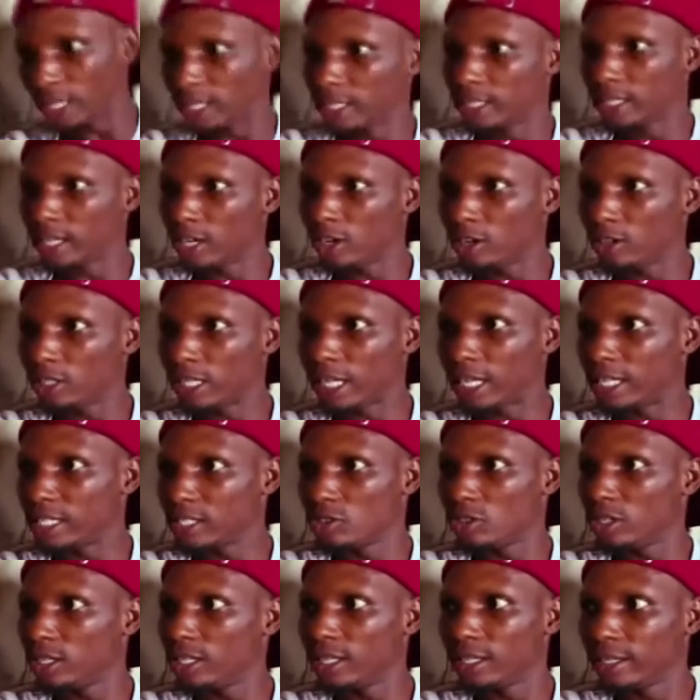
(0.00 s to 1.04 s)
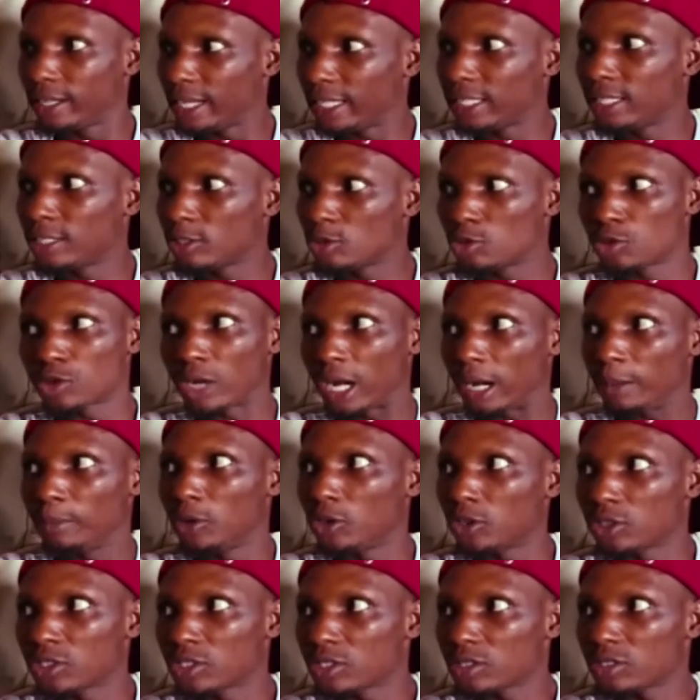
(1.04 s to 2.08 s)
A girl that is not ready to
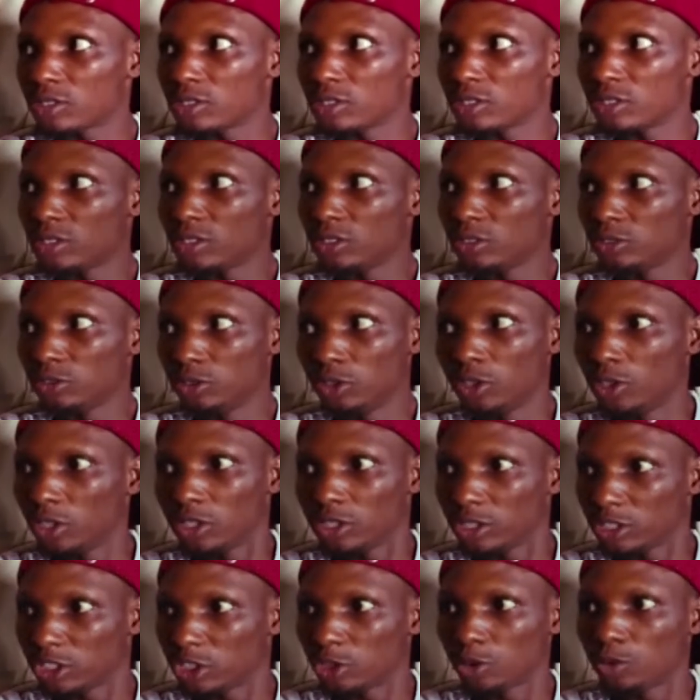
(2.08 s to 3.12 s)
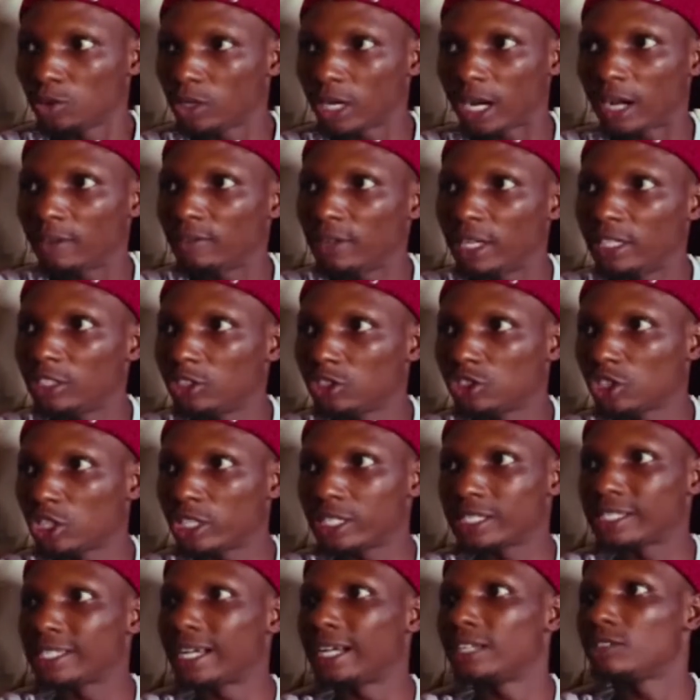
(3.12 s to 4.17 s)
abort, she won't have any
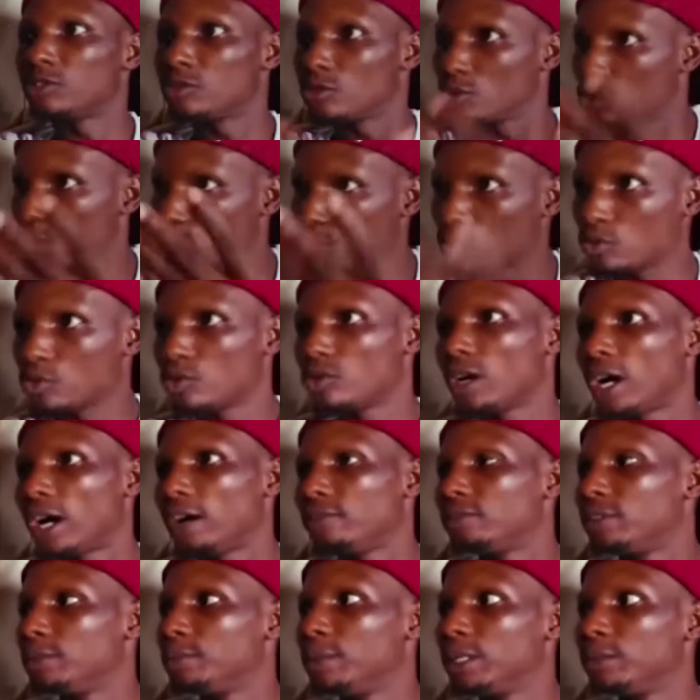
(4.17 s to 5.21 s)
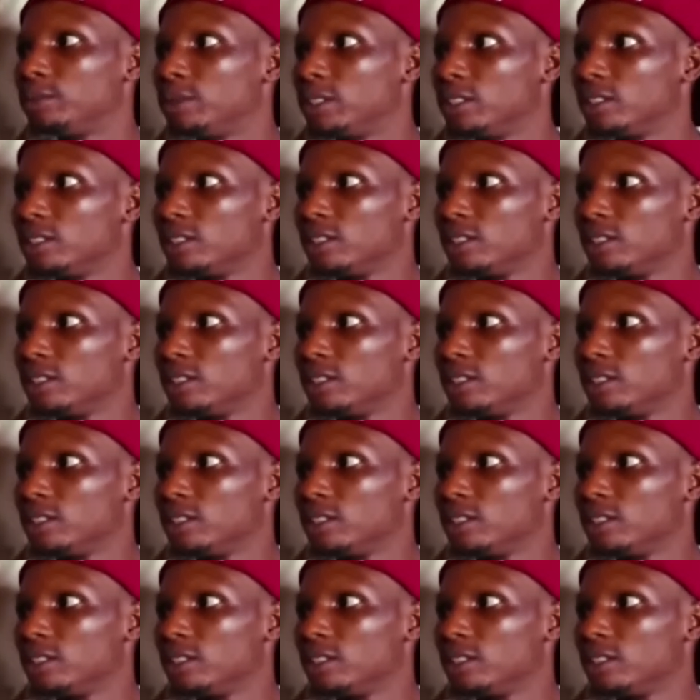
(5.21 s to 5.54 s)
choice than to have the baby.